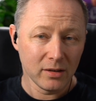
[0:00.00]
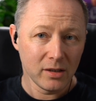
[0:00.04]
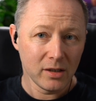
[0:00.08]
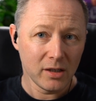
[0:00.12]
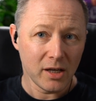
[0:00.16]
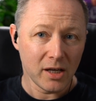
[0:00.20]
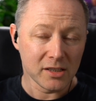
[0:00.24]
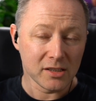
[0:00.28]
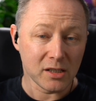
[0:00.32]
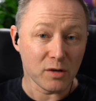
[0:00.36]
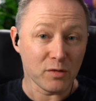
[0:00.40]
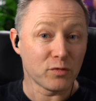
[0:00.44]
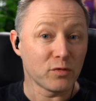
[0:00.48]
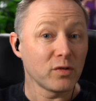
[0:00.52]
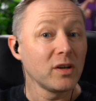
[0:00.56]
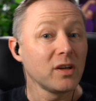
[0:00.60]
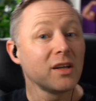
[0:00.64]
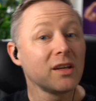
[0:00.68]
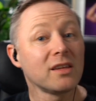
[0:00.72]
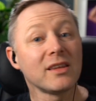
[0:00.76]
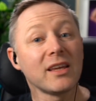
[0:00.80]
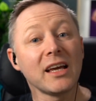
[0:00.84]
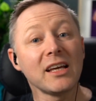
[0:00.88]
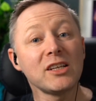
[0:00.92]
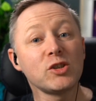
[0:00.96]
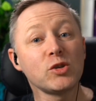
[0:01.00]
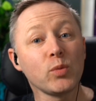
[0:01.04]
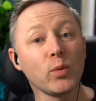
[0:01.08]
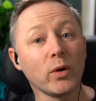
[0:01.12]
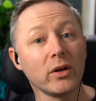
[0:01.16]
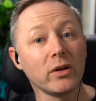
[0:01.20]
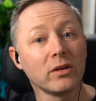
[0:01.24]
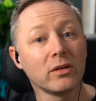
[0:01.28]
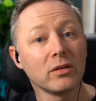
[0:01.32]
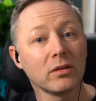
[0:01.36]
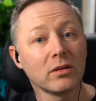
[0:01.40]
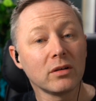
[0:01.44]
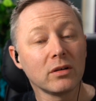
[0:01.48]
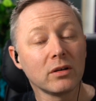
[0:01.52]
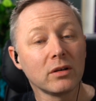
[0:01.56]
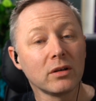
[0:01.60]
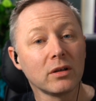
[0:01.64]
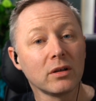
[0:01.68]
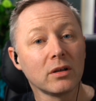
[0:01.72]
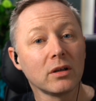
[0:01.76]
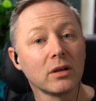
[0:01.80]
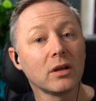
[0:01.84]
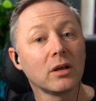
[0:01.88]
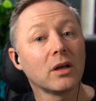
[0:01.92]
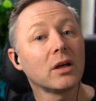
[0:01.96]
As if, nice one.
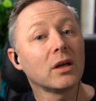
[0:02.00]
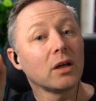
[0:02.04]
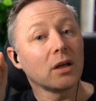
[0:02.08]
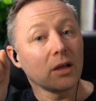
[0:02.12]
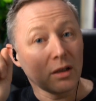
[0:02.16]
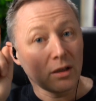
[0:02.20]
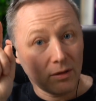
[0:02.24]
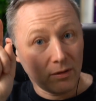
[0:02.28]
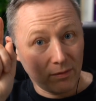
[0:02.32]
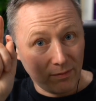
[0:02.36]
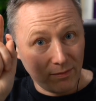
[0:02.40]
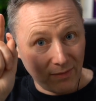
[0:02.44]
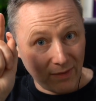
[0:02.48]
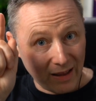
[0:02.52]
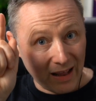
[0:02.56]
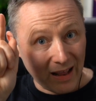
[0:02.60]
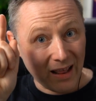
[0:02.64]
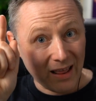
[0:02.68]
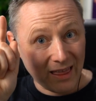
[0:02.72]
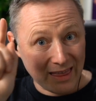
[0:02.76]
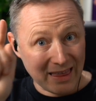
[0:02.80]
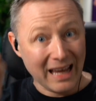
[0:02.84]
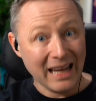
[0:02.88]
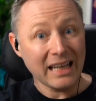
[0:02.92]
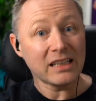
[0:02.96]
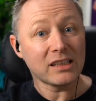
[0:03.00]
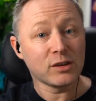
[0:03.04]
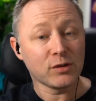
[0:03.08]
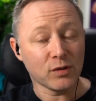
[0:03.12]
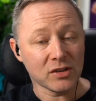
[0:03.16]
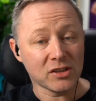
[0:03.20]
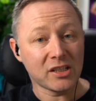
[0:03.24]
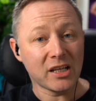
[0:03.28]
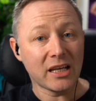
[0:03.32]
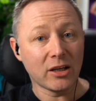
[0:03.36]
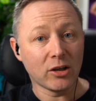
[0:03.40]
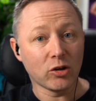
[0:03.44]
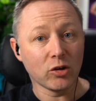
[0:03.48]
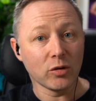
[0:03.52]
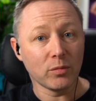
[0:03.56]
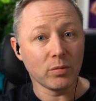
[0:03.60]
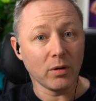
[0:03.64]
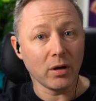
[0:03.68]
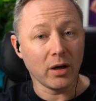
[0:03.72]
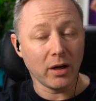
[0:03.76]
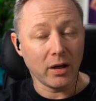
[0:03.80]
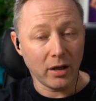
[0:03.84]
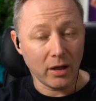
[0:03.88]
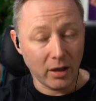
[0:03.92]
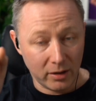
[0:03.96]
Thanks for saying good,
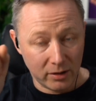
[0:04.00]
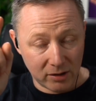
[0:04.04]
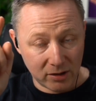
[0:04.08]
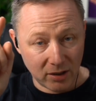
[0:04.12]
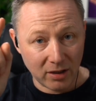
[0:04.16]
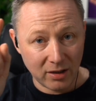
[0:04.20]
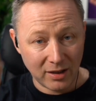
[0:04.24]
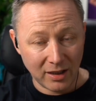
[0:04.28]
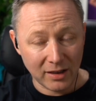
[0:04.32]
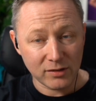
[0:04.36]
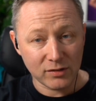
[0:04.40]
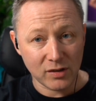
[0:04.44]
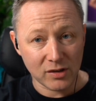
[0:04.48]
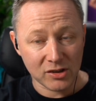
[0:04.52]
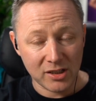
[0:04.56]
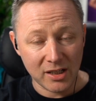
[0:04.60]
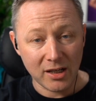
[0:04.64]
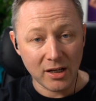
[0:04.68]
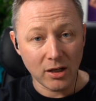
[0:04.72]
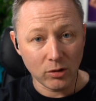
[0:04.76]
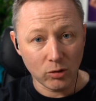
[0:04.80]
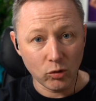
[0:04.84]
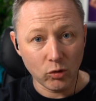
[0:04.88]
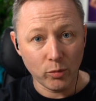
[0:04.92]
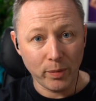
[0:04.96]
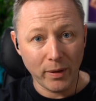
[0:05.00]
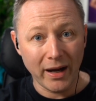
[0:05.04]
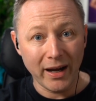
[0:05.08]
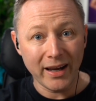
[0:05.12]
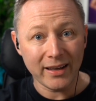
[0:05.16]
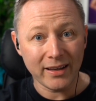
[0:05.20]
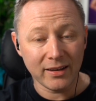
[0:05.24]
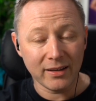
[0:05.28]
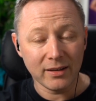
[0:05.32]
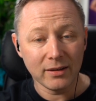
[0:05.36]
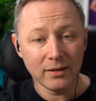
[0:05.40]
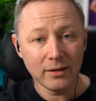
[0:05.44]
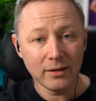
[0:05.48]
uh, uh thanks for saying hello back.